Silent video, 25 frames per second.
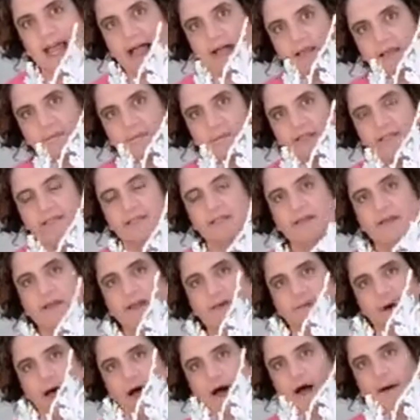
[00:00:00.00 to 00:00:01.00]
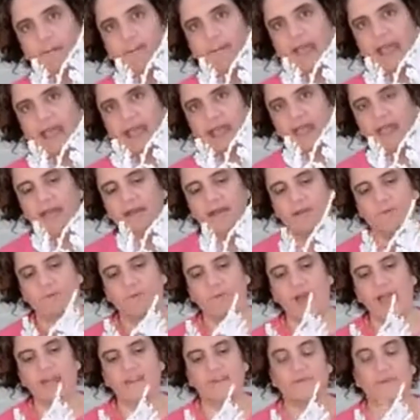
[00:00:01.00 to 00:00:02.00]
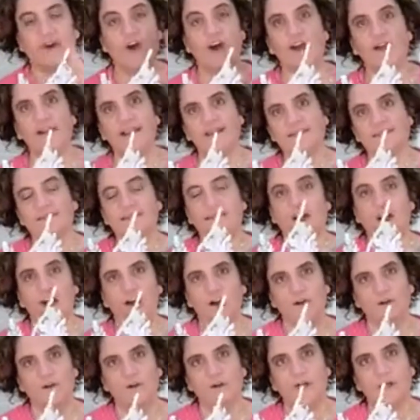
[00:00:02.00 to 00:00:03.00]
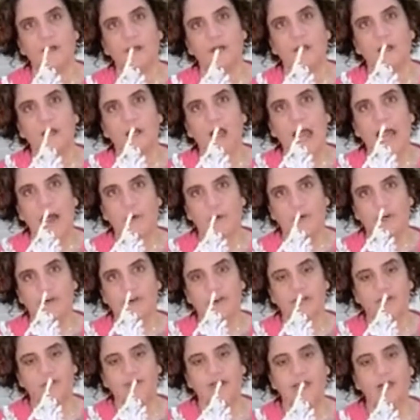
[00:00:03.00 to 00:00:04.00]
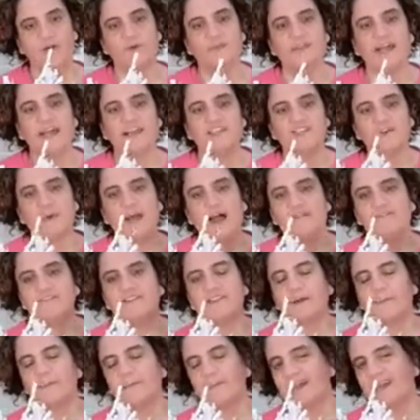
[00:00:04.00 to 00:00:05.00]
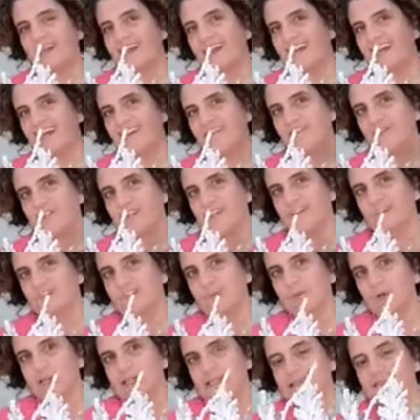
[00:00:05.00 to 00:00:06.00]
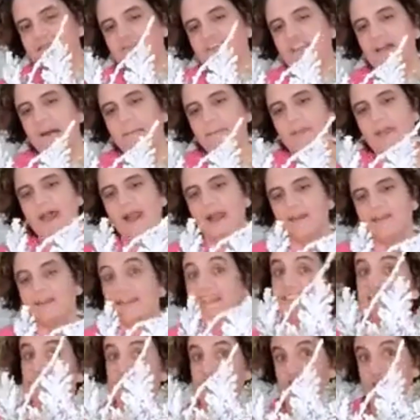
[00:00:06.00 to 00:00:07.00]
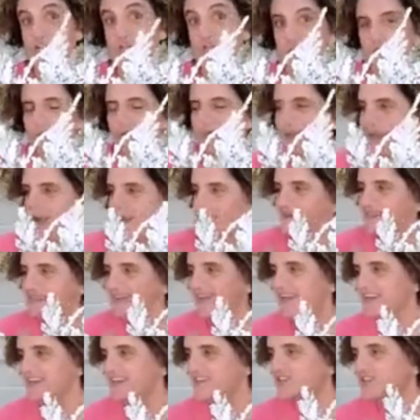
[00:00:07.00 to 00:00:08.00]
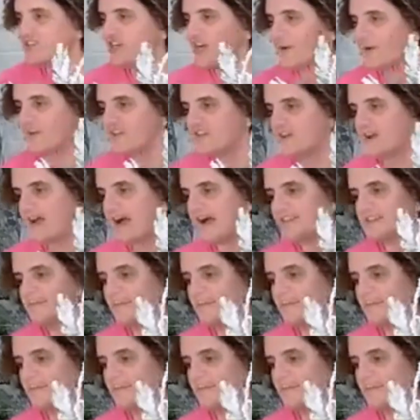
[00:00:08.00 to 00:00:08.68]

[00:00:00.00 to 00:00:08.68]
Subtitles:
element as far as our greenery goes. I do have some few little sprigs of something that's new that I'm excited to share with you guys,